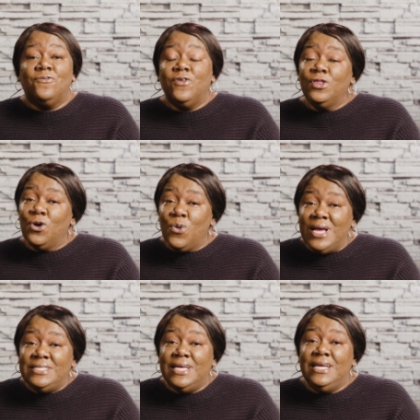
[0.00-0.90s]
for the
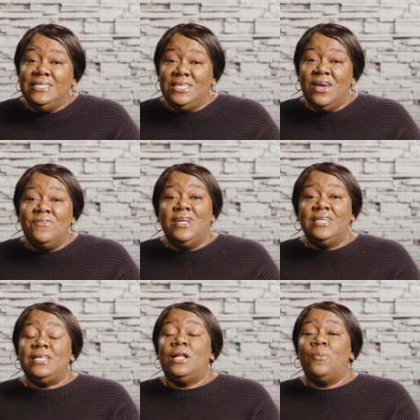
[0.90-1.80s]
grace that he's given
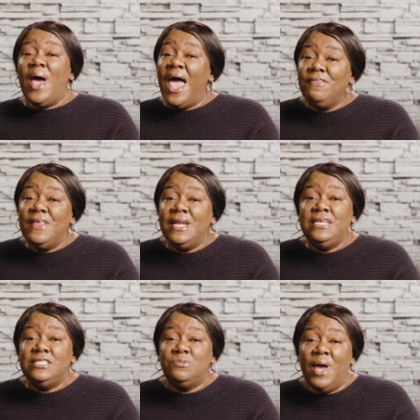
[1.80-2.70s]
us in the path that
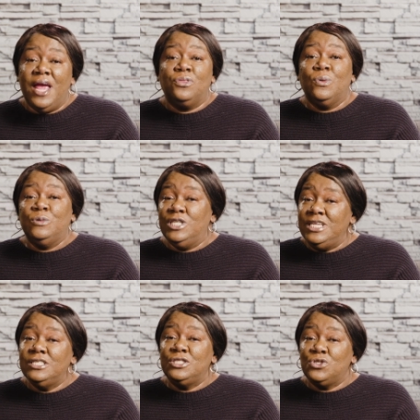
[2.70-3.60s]
he's made through
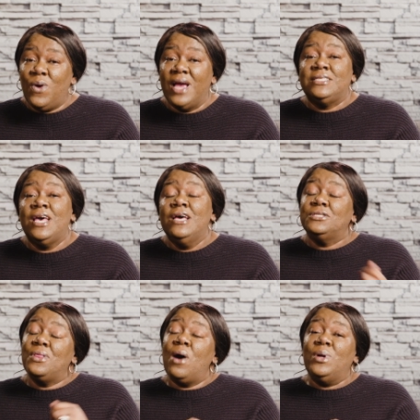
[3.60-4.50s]
Jesus Christ,
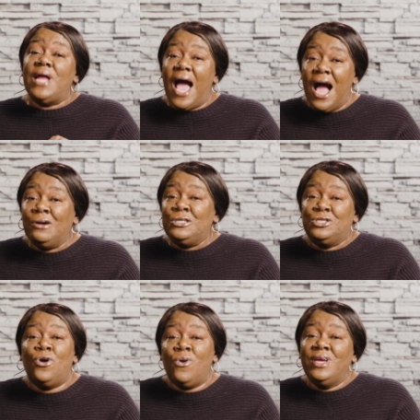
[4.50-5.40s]
so that when our
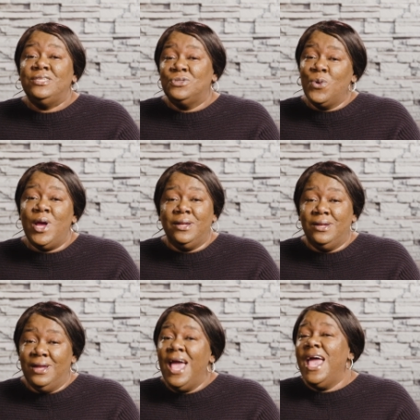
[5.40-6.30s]
story is
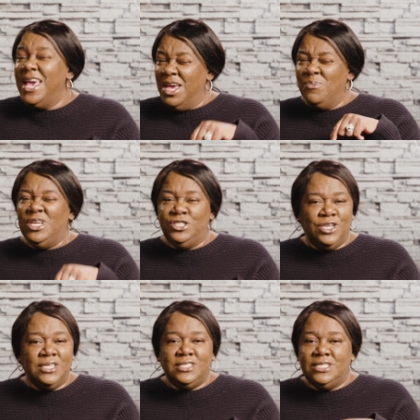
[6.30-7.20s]
written, it can be
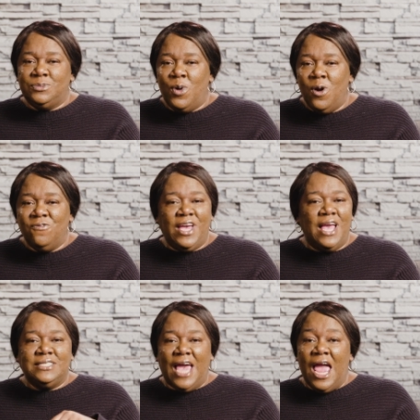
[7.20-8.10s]
just as perfect
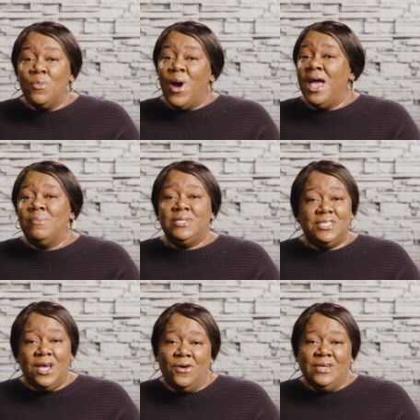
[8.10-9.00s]
as Abraham and
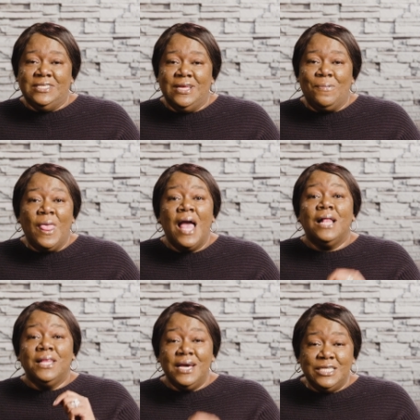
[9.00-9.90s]
Sarah's.
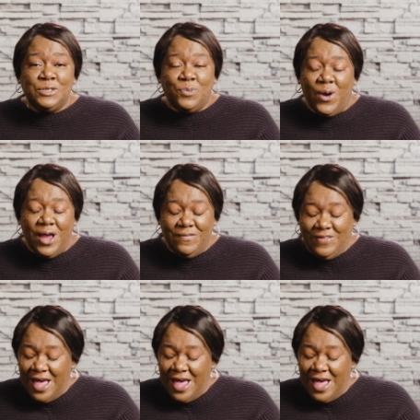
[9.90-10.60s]
Let us pray.